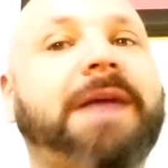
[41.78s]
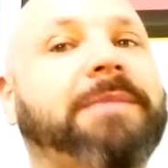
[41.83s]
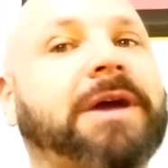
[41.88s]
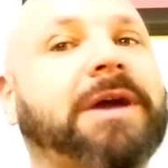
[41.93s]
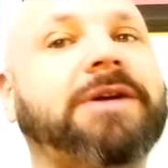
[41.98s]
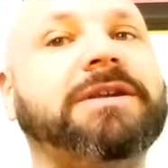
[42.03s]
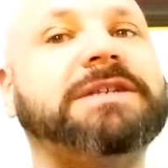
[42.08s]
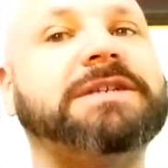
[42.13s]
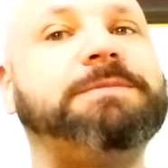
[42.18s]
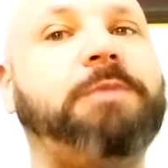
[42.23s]

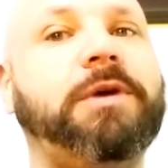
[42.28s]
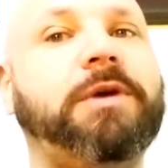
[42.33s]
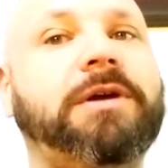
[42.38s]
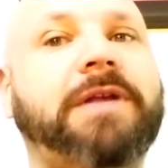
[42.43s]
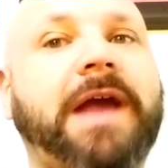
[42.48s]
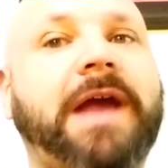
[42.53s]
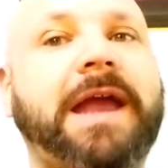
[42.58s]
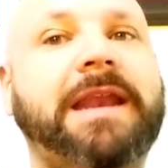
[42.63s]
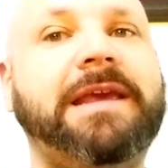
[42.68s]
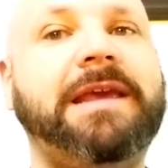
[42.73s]
I'm not going to
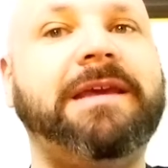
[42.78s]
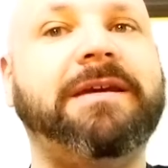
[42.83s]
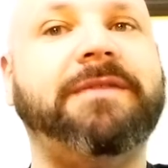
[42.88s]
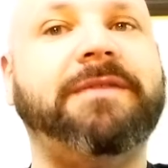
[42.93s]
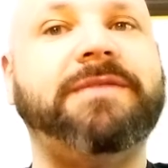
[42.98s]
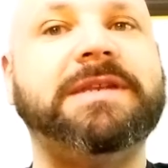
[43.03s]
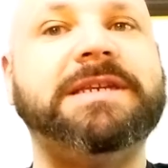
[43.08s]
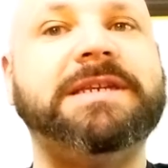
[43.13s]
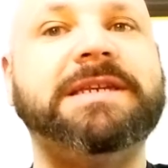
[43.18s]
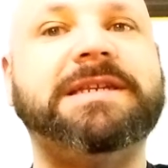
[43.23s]
spoil any
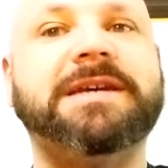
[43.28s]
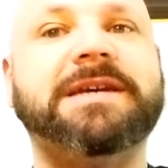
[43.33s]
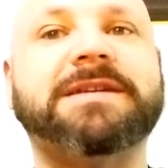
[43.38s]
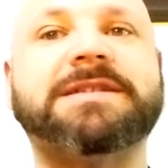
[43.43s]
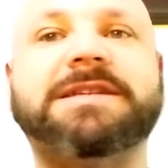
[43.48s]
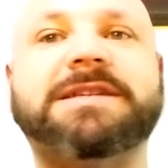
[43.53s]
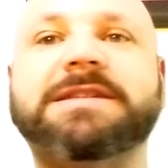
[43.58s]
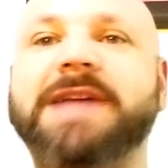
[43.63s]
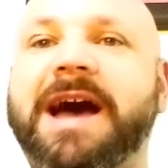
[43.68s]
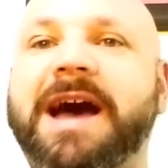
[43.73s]
of the
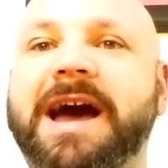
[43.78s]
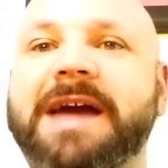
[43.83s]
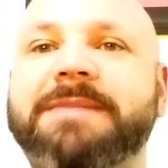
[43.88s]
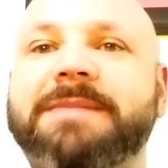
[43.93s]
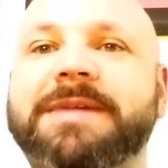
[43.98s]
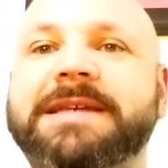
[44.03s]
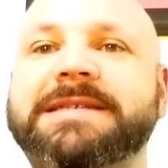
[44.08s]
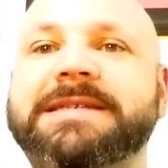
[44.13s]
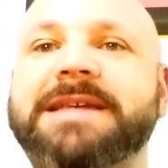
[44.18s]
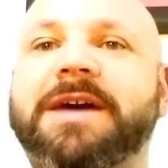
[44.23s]
details because
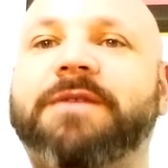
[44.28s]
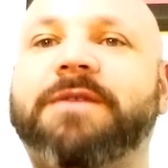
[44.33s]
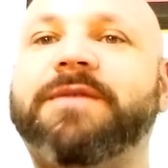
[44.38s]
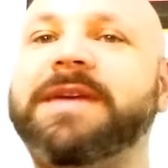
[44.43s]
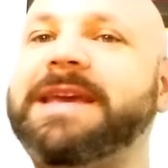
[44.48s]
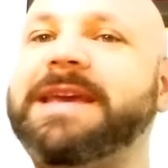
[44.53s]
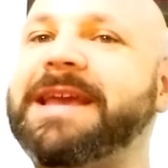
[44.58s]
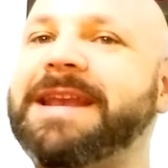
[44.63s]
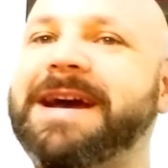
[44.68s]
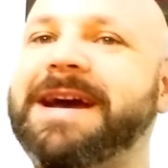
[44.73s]
I
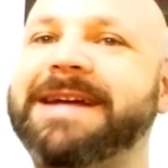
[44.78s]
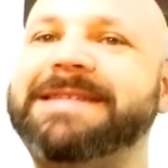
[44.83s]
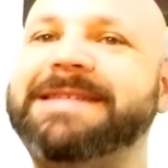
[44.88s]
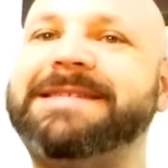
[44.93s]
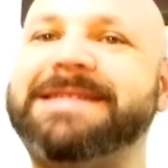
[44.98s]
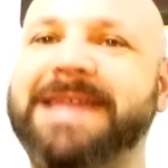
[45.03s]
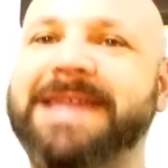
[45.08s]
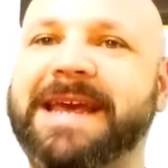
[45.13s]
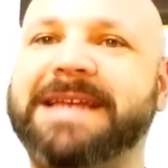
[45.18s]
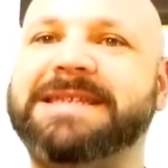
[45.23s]
myself
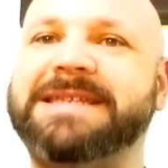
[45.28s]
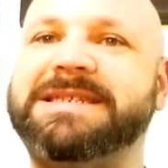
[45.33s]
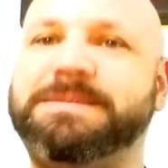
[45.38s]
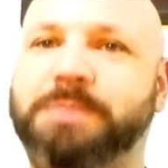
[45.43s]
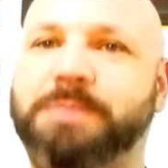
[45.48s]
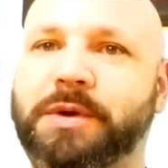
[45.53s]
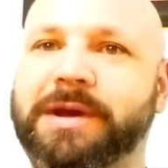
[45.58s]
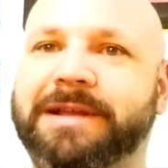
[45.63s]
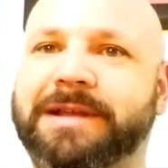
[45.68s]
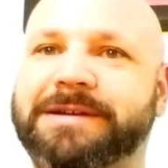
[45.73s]
cannot stand
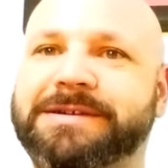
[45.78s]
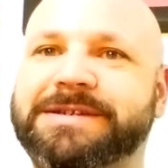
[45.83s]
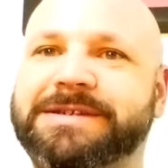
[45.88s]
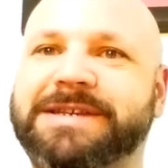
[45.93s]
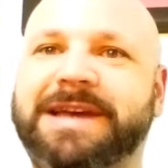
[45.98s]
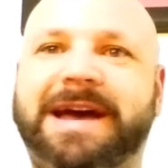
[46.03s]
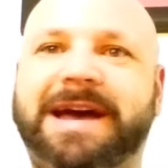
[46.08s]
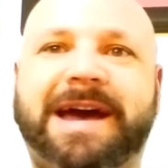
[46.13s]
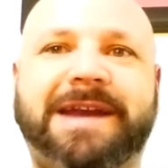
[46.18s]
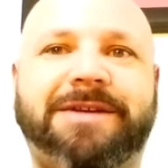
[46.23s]

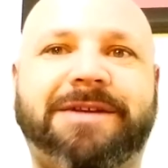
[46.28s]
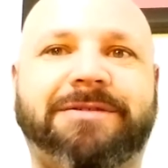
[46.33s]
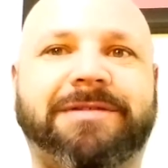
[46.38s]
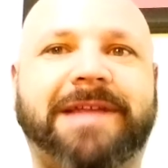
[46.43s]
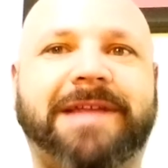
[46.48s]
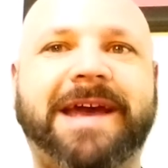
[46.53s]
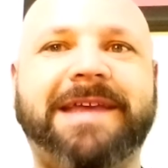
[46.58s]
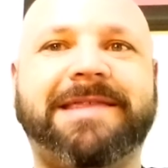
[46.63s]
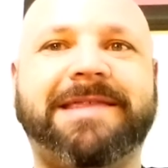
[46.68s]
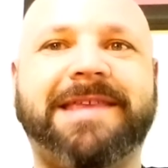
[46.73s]
spoilers. I
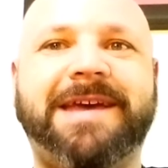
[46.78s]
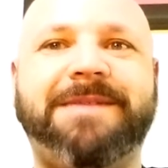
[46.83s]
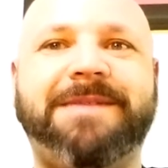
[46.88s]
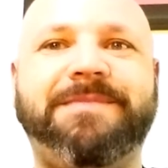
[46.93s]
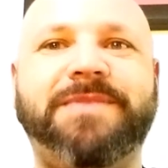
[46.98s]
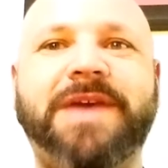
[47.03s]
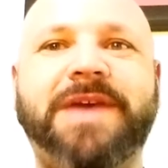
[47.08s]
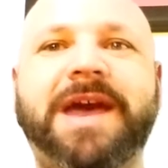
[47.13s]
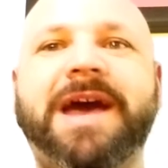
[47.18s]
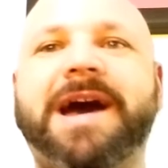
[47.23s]
don't like
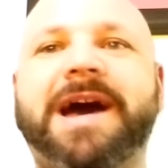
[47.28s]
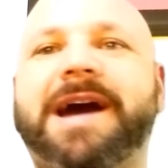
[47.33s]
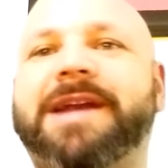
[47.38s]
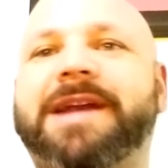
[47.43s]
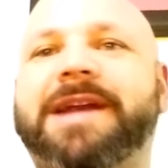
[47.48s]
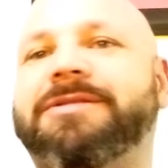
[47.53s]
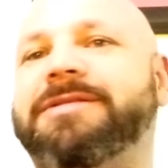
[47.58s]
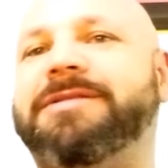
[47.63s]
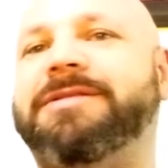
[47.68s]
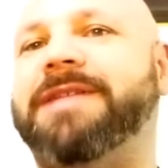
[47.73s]
them.
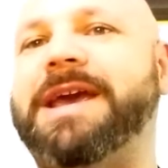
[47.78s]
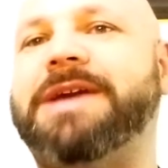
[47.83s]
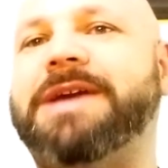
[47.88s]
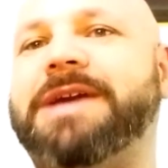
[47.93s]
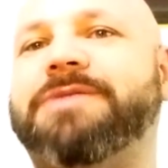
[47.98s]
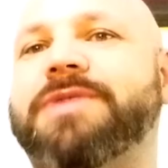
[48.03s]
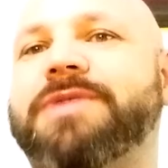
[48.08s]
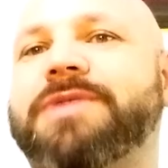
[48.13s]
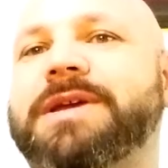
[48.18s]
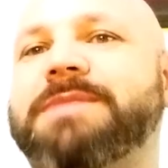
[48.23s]
I don't
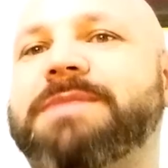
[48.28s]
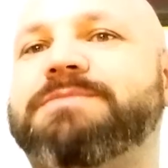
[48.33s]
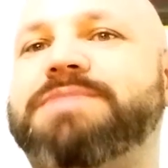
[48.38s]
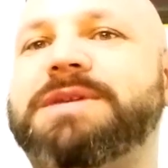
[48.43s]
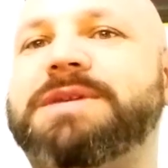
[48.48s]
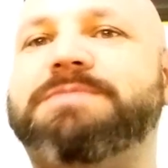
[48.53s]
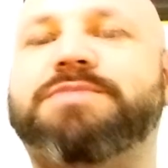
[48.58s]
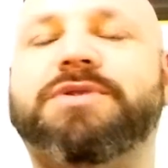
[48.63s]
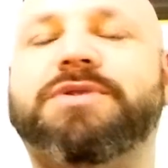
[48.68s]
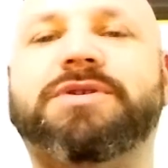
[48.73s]
like when
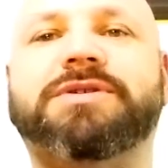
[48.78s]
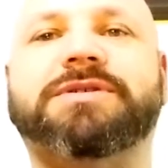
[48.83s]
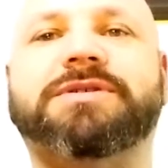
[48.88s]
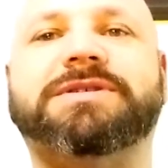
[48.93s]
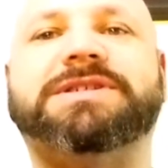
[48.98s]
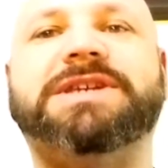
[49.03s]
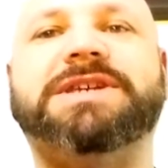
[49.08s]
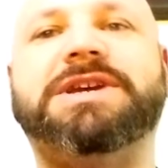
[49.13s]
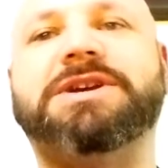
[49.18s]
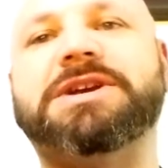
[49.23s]
people
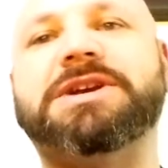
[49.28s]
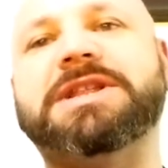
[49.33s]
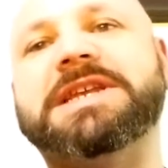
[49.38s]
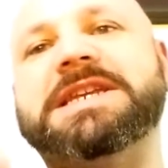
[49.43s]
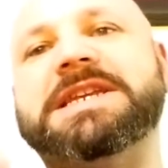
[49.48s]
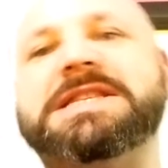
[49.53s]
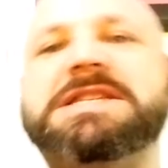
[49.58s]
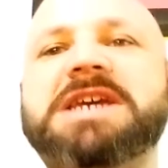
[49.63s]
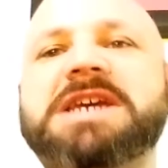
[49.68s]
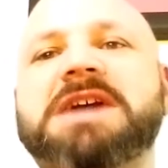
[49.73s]

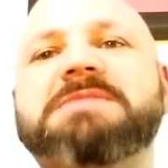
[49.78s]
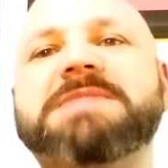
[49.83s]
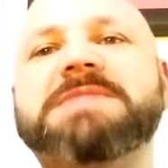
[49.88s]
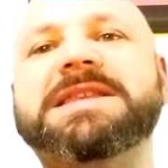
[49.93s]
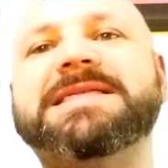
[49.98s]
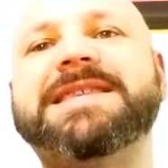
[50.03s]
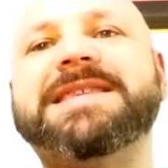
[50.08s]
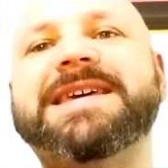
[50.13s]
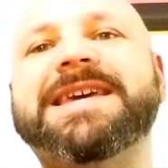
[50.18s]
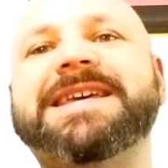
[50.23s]
secretly tell
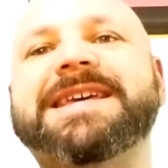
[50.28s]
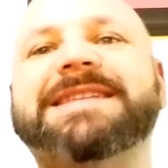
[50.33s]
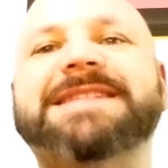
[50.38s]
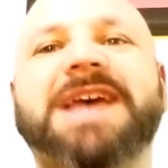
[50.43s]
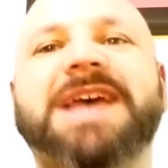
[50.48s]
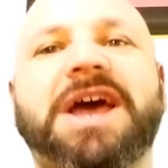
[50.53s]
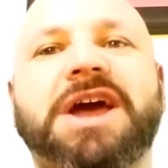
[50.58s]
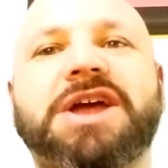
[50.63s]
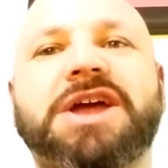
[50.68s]
me things.